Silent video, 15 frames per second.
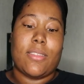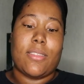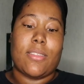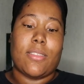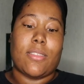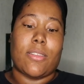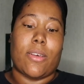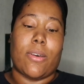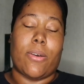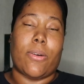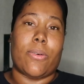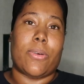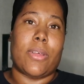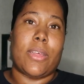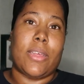
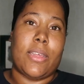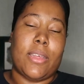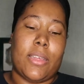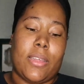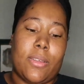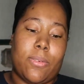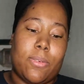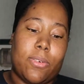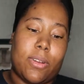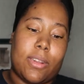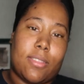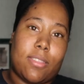So I'm gonna